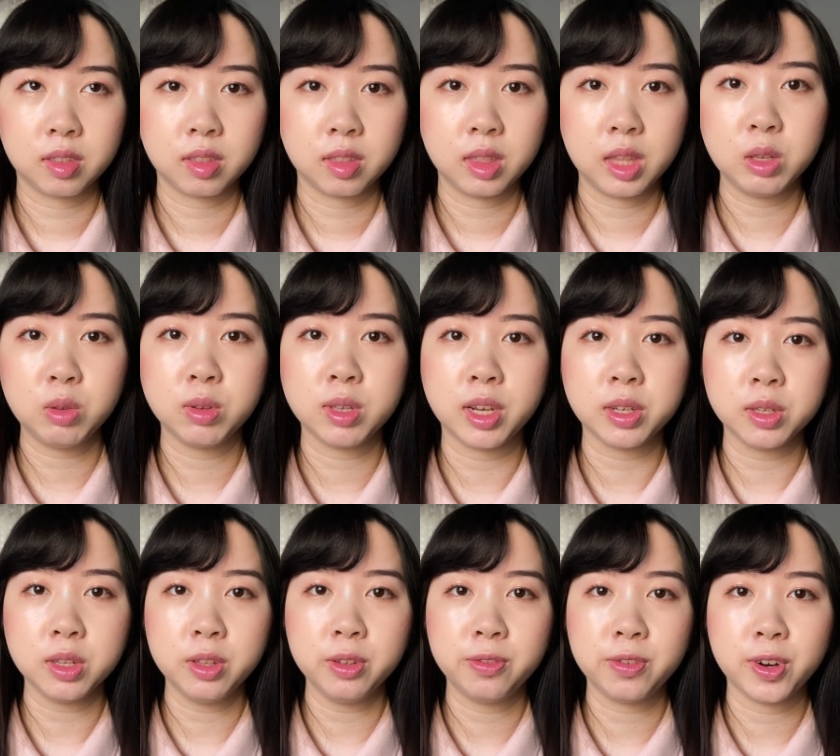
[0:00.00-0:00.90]
This was
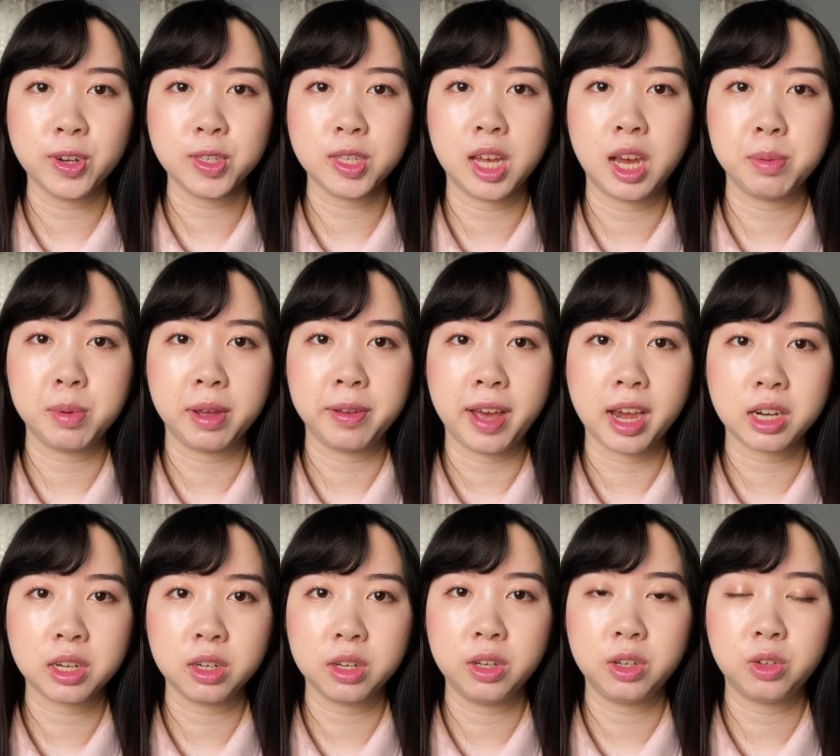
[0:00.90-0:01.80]
also the first time I've
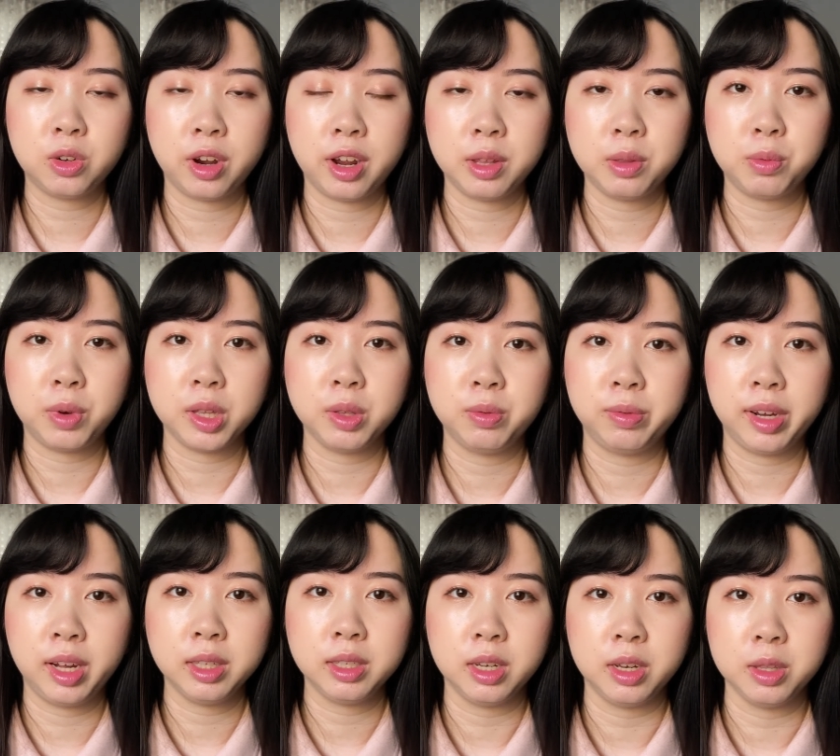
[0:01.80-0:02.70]
actually tried Wet n
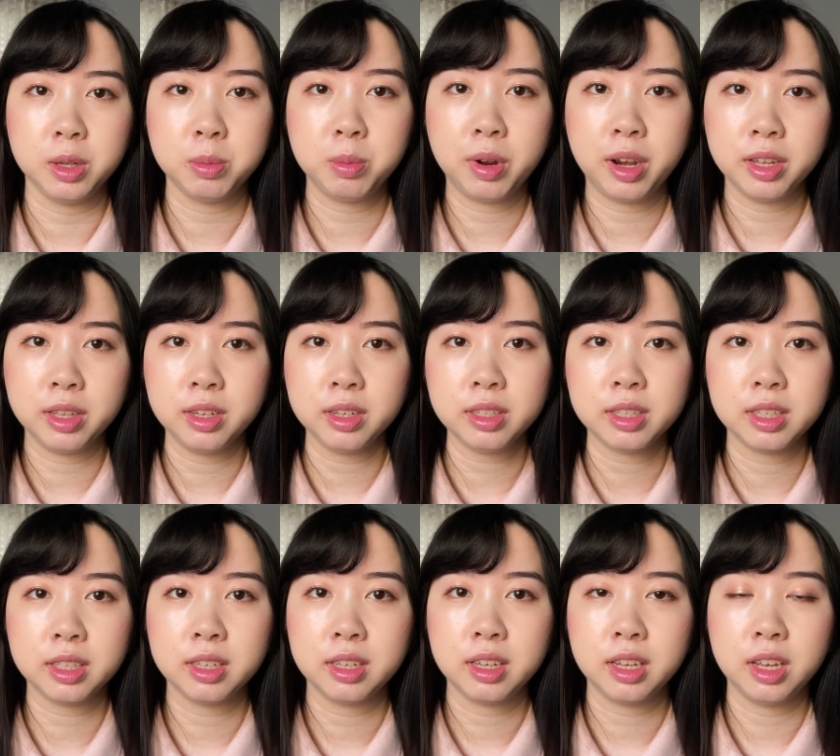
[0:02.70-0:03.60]
Wild's other
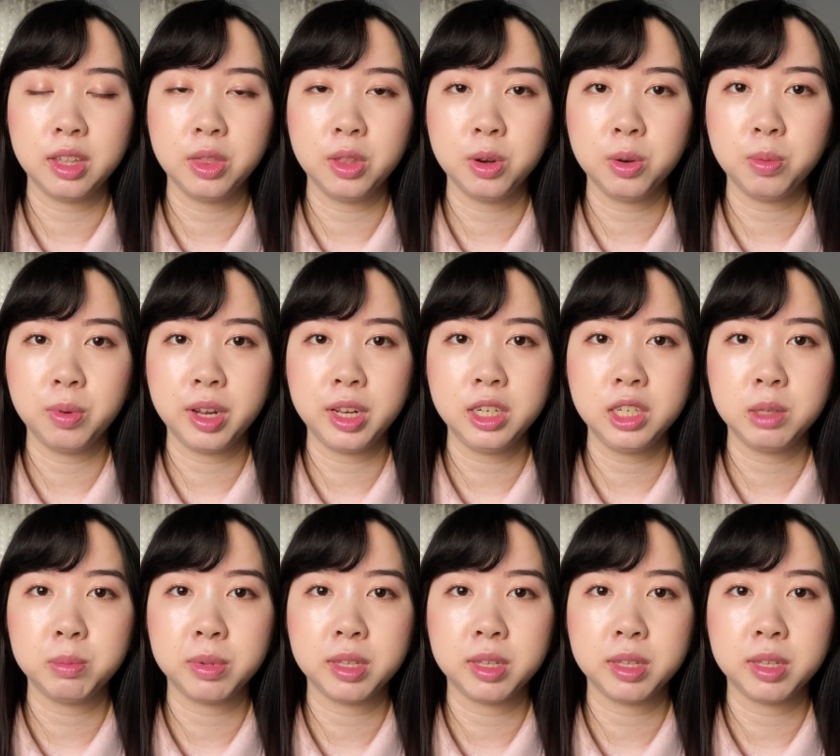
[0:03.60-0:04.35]
products in their range,